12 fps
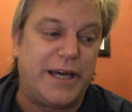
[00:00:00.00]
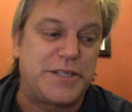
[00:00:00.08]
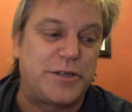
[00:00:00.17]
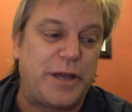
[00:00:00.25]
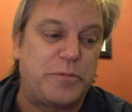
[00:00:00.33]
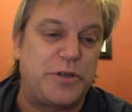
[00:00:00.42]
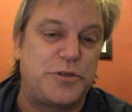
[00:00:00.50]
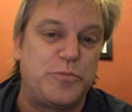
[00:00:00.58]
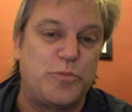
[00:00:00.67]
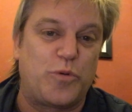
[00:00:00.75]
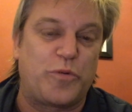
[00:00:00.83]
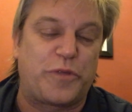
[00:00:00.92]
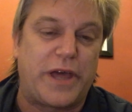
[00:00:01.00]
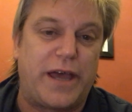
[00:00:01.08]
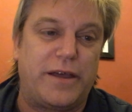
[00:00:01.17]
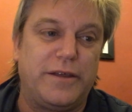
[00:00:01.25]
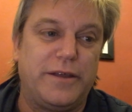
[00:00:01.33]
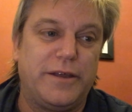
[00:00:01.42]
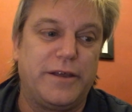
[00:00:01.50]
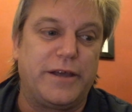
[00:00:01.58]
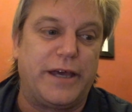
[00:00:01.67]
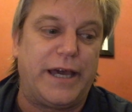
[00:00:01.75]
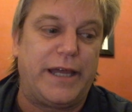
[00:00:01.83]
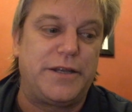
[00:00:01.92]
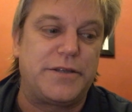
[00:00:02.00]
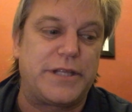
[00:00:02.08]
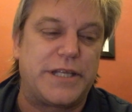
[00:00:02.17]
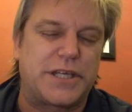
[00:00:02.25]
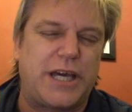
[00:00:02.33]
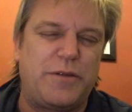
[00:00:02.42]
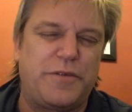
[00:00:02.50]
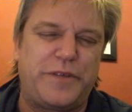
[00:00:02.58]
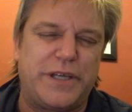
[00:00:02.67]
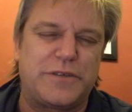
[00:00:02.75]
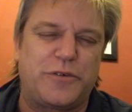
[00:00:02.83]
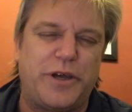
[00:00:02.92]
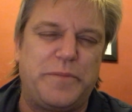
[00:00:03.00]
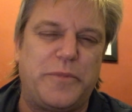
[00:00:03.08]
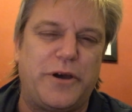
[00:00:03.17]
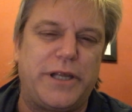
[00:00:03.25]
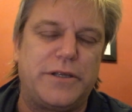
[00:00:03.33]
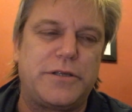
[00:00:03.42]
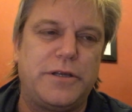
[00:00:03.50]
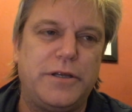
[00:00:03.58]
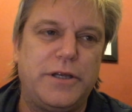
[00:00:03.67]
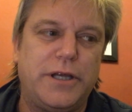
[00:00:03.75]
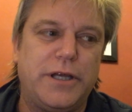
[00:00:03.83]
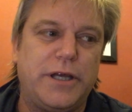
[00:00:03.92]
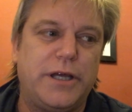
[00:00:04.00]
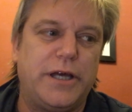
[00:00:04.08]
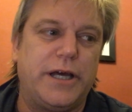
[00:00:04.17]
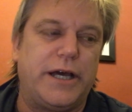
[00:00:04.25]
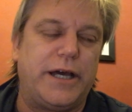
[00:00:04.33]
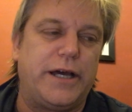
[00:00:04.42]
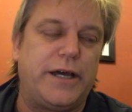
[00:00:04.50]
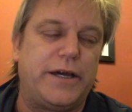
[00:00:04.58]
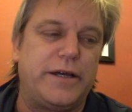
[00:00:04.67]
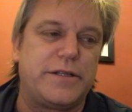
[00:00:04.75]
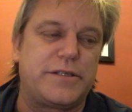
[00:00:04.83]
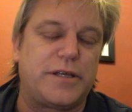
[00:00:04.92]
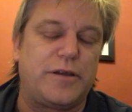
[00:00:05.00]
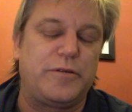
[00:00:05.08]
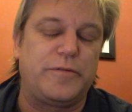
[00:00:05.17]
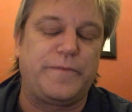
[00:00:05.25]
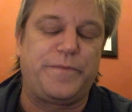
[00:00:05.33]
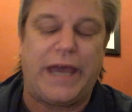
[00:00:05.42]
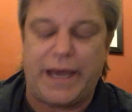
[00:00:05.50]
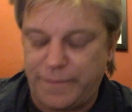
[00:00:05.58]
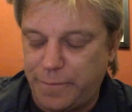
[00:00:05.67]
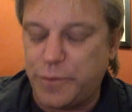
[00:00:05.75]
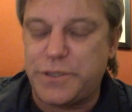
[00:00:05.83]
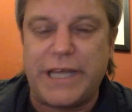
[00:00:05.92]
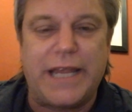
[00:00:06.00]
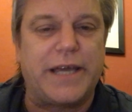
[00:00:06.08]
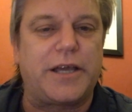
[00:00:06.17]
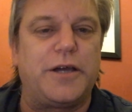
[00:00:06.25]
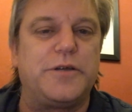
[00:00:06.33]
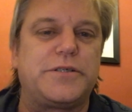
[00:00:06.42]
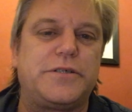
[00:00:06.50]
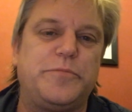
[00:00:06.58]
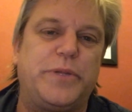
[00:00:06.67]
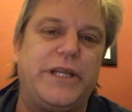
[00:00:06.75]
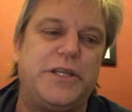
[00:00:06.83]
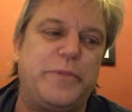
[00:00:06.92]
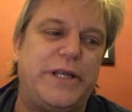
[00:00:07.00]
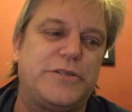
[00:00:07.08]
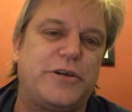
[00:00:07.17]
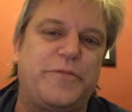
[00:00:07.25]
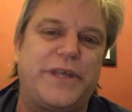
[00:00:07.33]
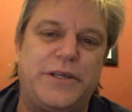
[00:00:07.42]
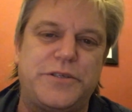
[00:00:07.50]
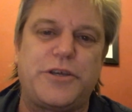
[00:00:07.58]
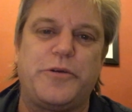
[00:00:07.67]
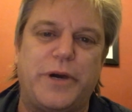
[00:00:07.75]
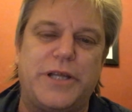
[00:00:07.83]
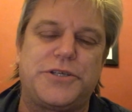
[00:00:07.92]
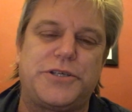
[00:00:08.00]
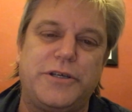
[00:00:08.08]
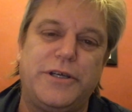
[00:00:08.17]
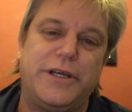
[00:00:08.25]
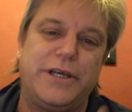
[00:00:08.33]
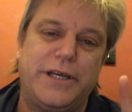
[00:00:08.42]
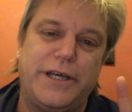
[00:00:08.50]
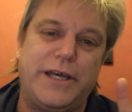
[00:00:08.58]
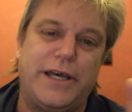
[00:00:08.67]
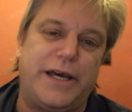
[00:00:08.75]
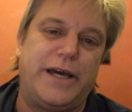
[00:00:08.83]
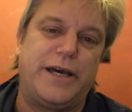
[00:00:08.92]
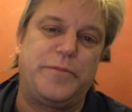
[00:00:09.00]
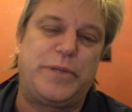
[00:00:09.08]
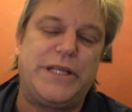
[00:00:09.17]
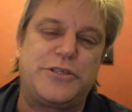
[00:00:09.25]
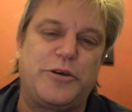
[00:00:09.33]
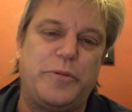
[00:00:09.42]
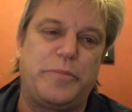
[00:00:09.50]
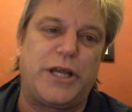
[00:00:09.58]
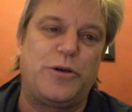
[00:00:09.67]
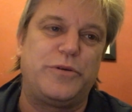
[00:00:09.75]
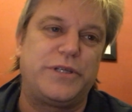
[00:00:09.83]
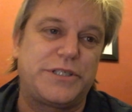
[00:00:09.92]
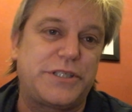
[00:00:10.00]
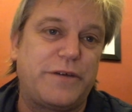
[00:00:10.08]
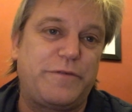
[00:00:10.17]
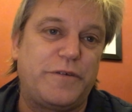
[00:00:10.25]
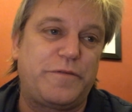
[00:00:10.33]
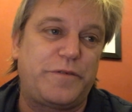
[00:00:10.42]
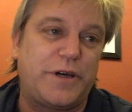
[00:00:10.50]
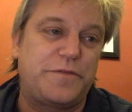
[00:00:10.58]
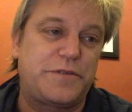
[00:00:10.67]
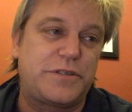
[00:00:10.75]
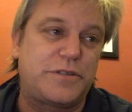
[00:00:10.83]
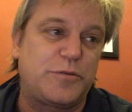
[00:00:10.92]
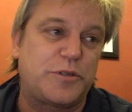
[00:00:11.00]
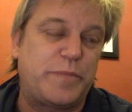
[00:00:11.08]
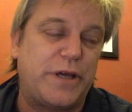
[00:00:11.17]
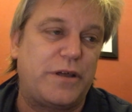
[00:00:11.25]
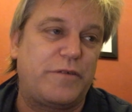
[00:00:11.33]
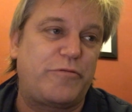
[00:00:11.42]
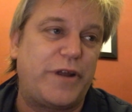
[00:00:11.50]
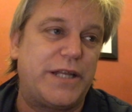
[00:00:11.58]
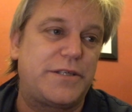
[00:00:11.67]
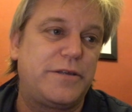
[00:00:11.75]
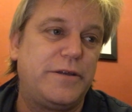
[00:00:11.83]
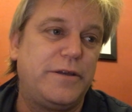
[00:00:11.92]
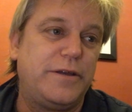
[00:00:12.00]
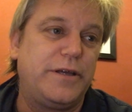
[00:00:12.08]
So I'm going to do more of that. And there's a couple of things I've got in mind. So yeah, we'll see how that goes. But in the meantime, thank you so much. Please comment below on the stuff I've talked about that I've read,